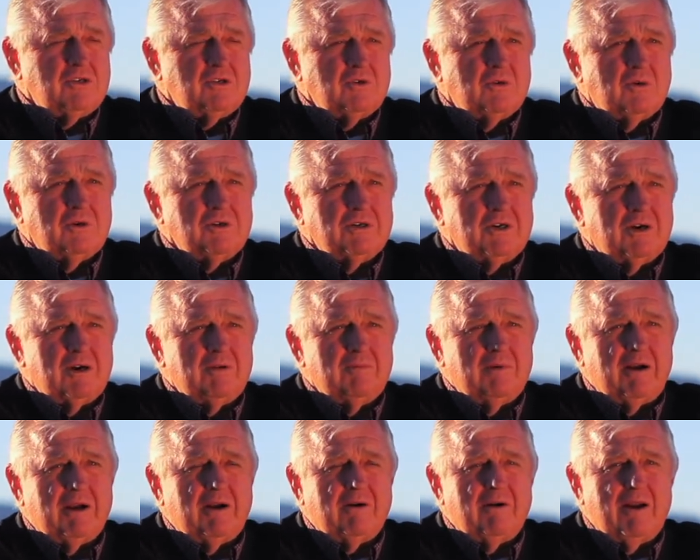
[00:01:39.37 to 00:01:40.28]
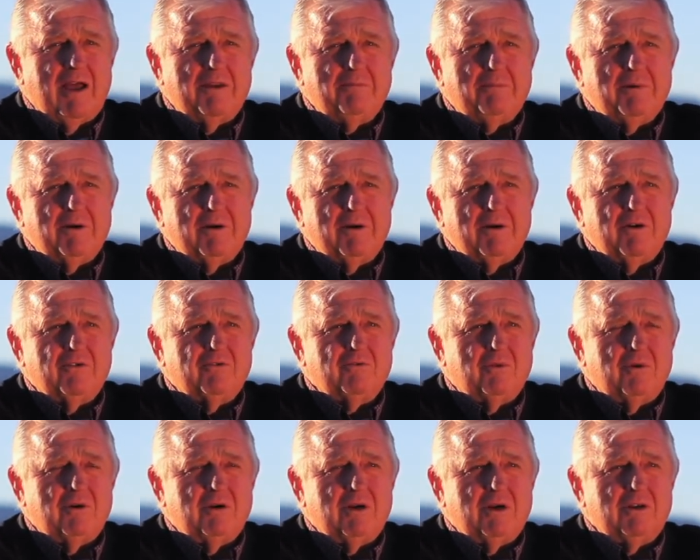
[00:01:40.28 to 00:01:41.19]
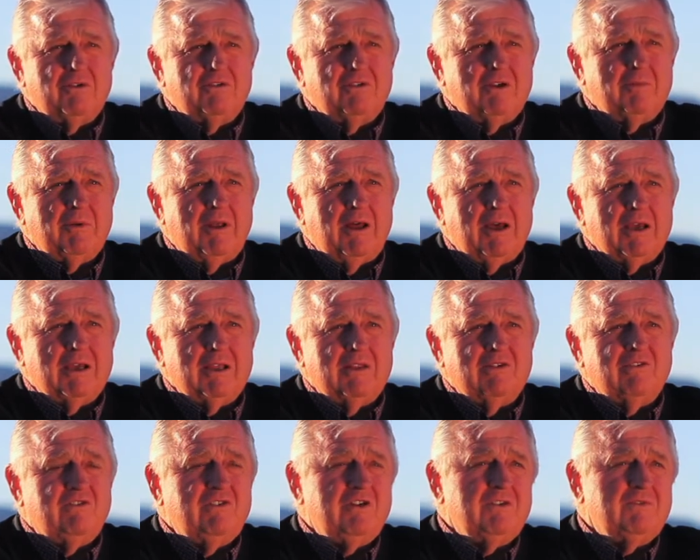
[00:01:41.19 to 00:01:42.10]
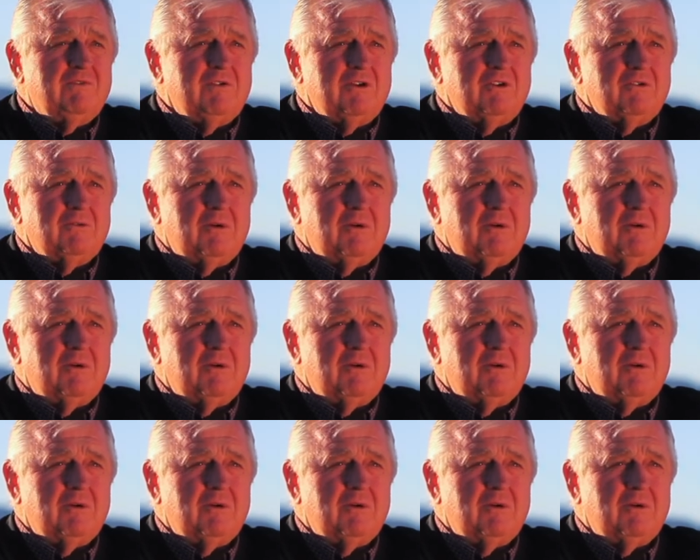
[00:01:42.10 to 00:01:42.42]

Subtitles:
George area, my grandparents were on, it seemed like in the 50s,